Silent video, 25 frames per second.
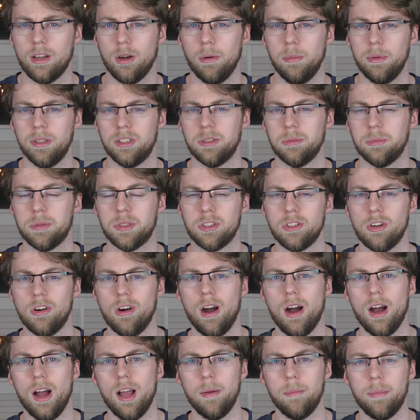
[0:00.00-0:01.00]
comment,
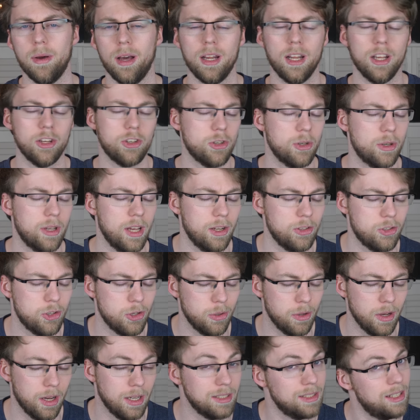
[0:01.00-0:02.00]
subscribe, and I shall catch
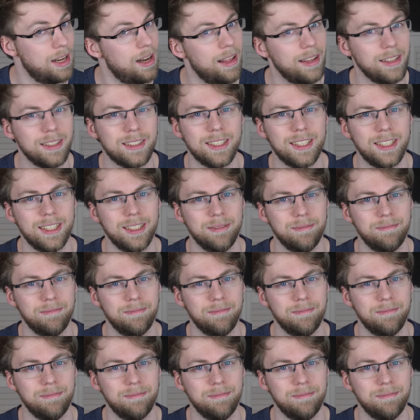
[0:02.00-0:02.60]
you guys later.